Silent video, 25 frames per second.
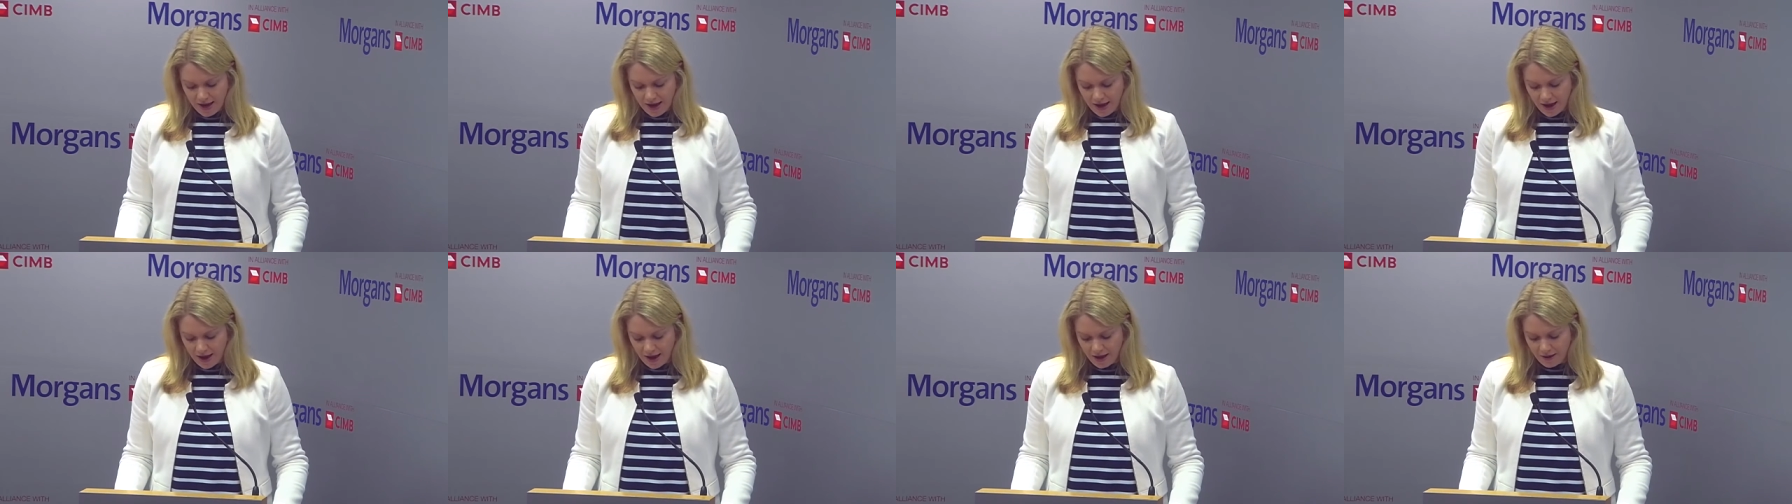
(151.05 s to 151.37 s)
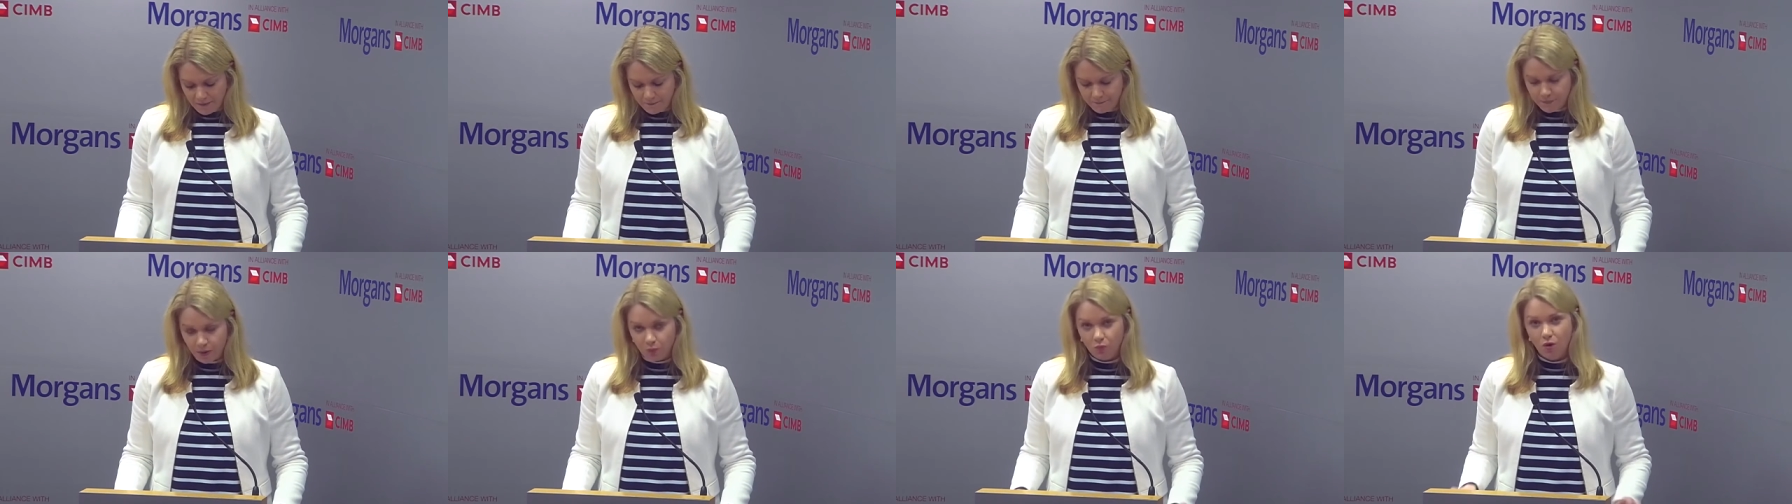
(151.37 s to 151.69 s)

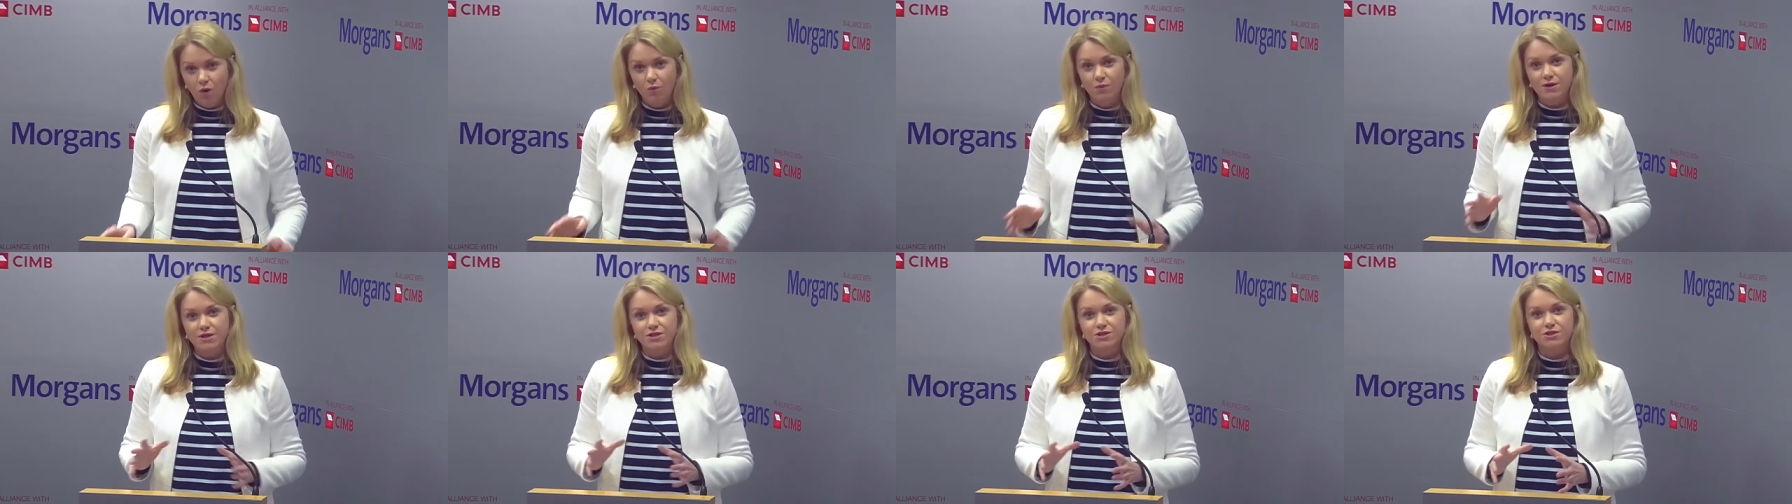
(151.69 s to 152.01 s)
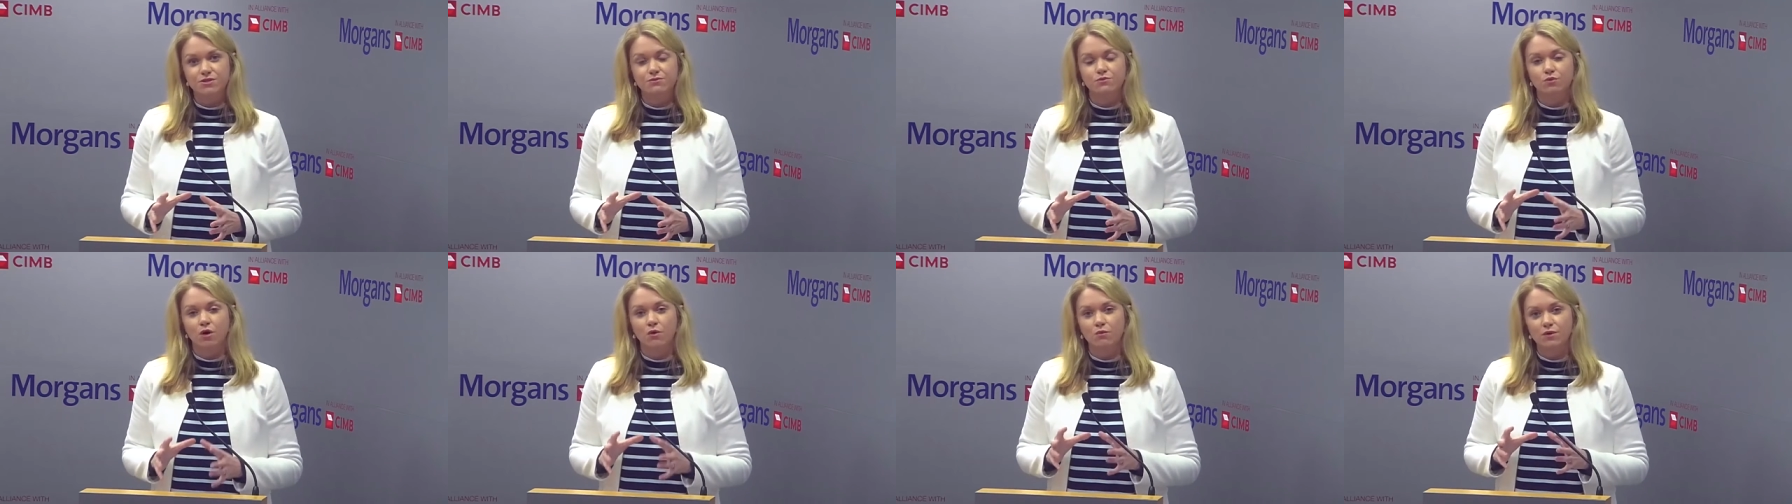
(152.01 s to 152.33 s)
Um, but what we
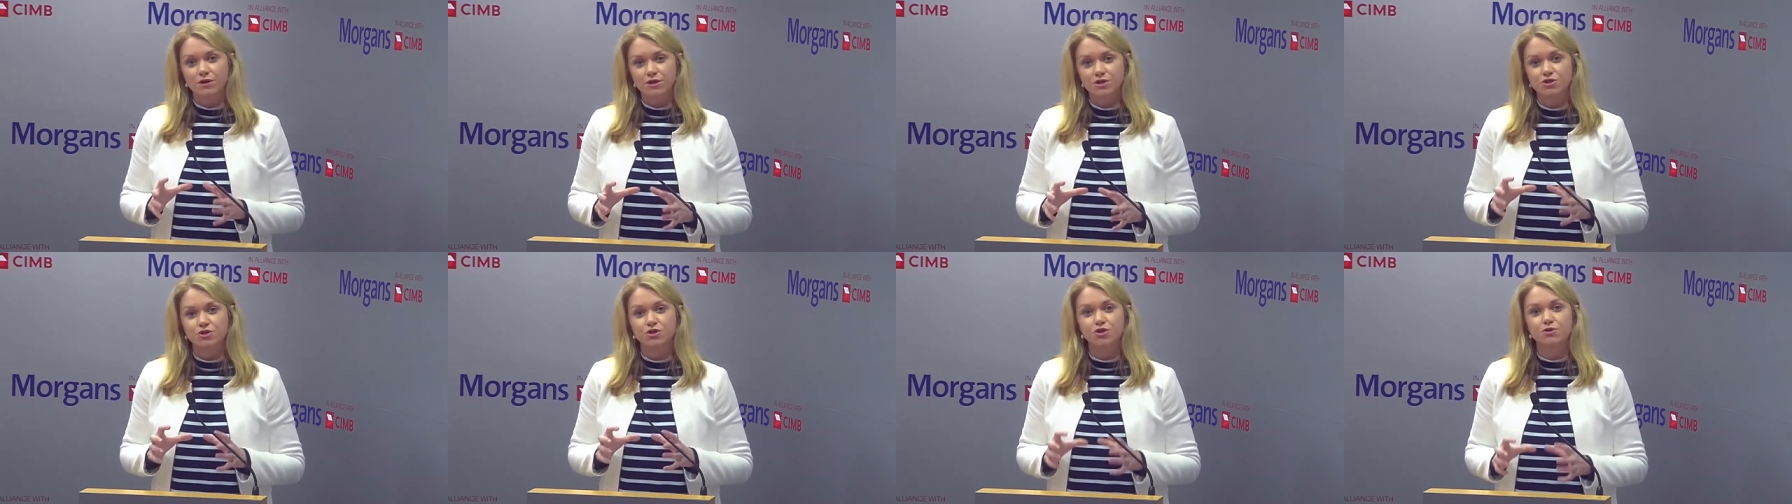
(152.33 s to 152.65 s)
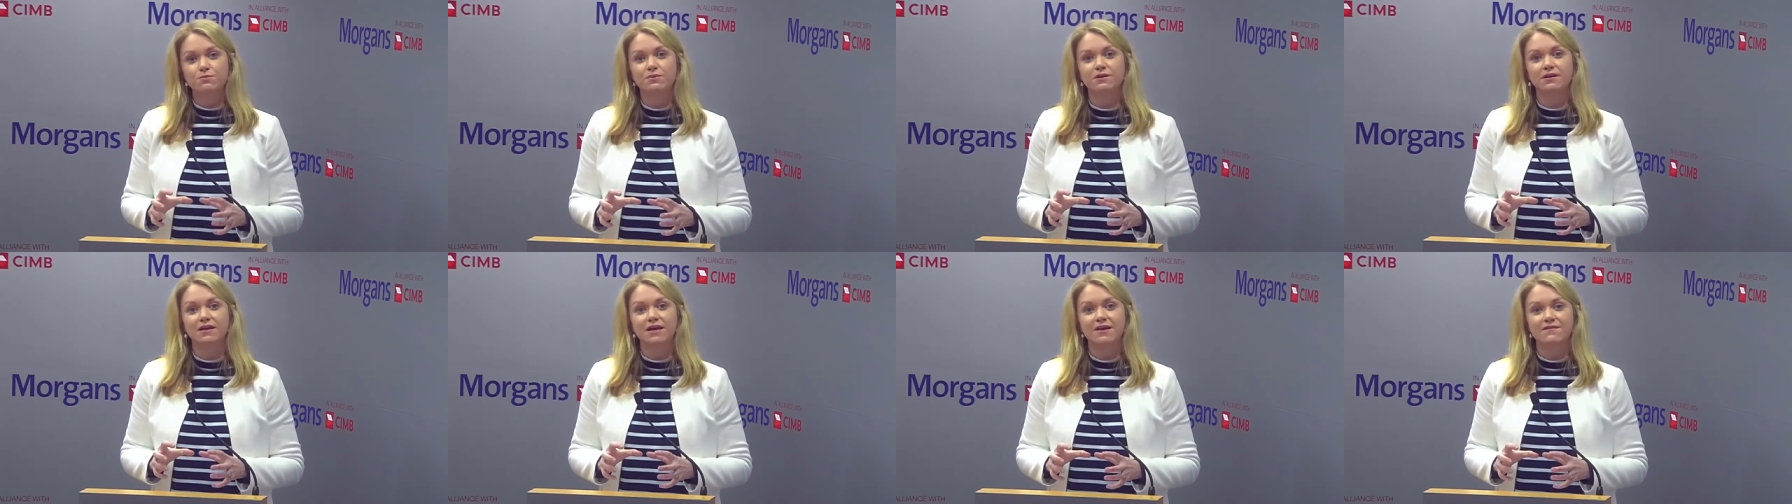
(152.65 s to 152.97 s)
what we
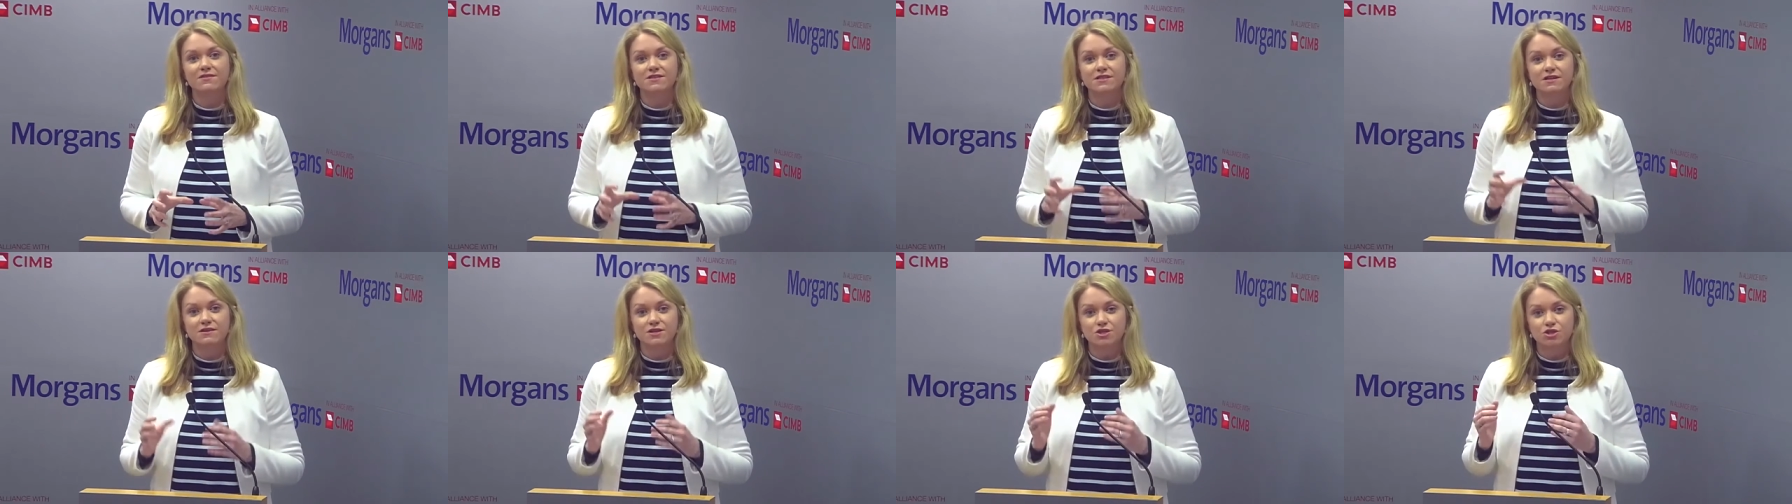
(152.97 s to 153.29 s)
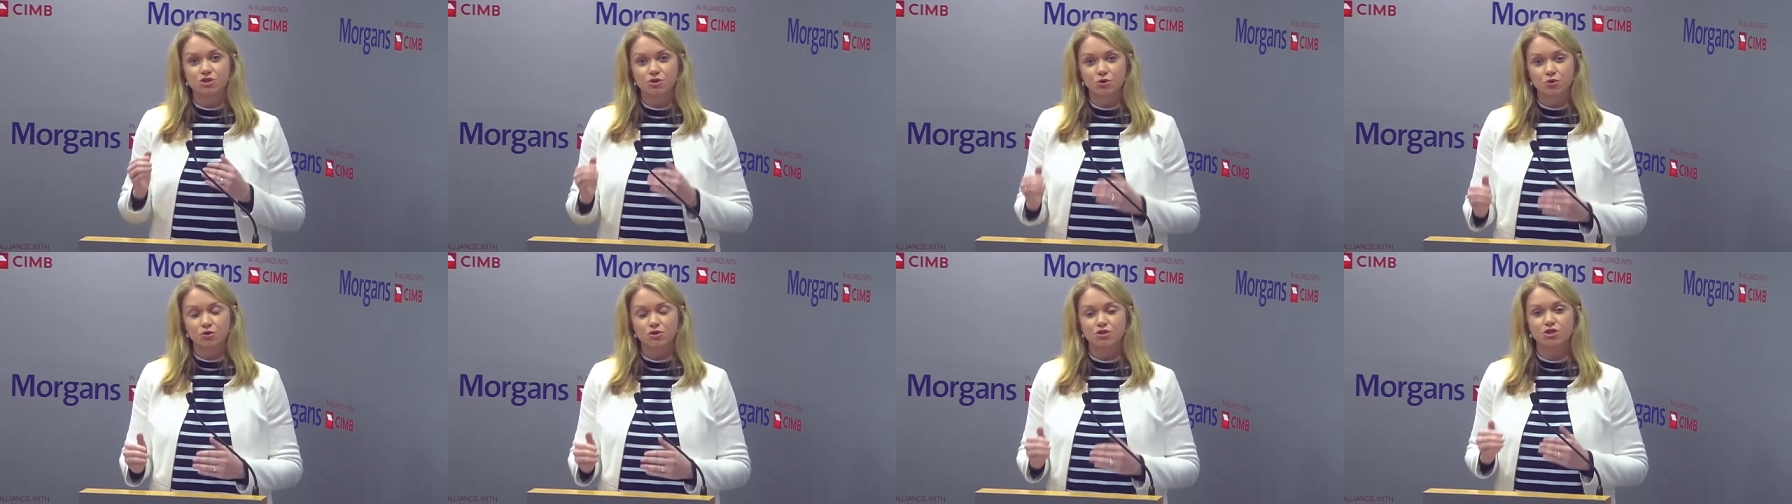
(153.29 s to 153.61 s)
do believe is in the
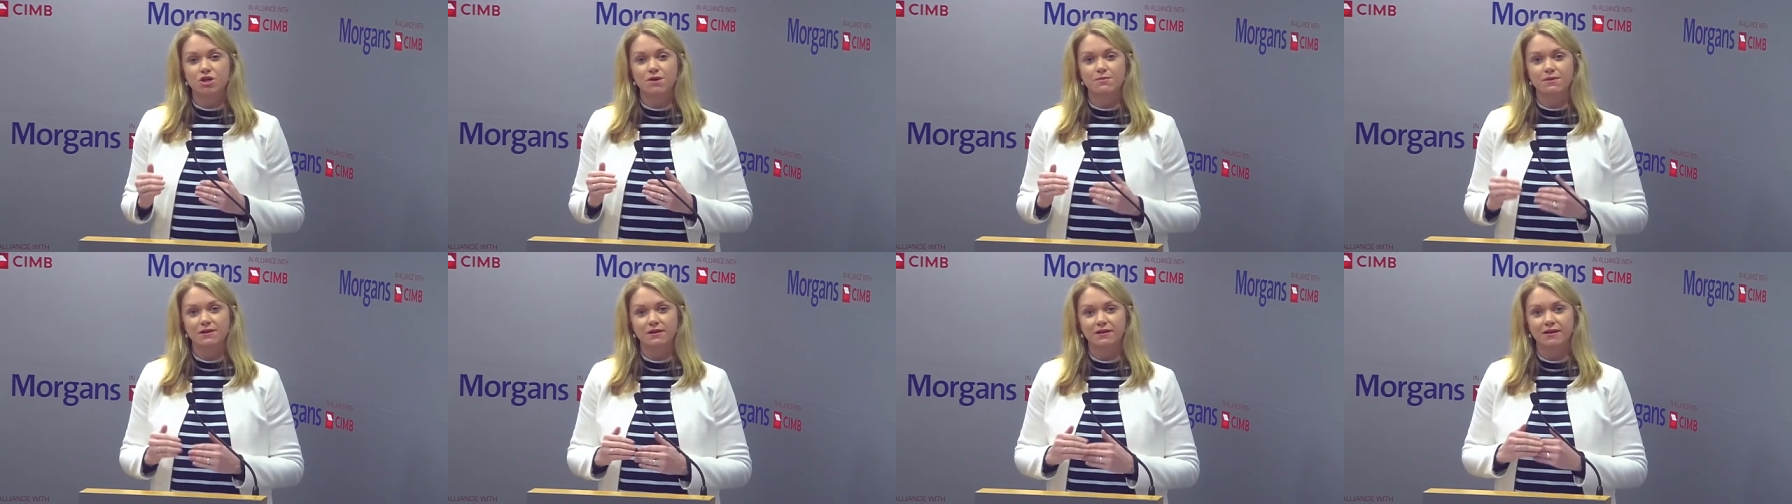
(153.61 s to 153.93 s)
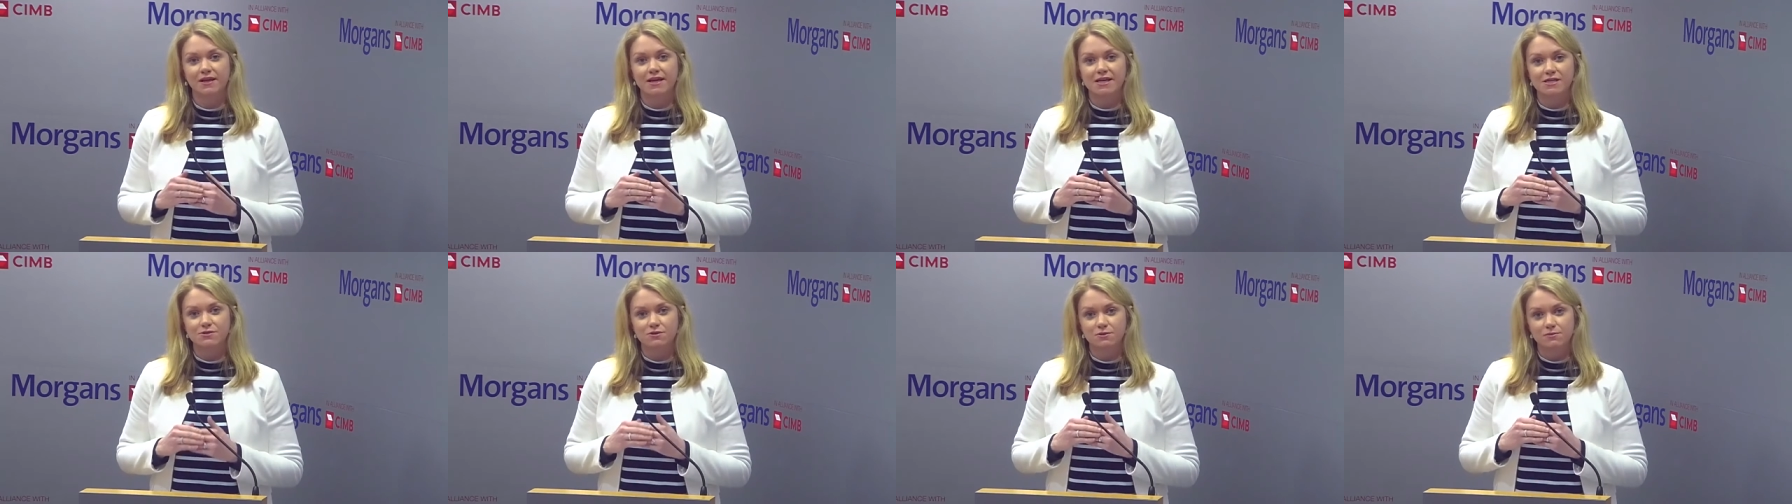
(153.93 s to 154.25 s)
short term at
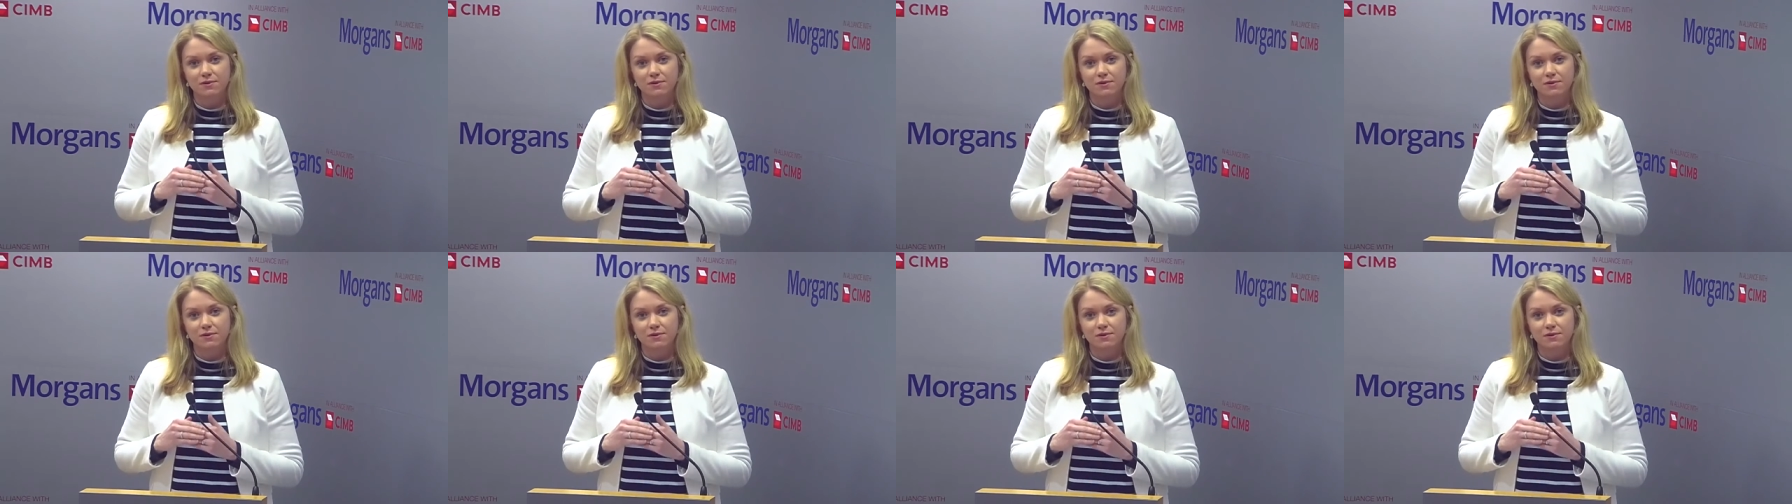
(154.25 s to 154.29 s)
least,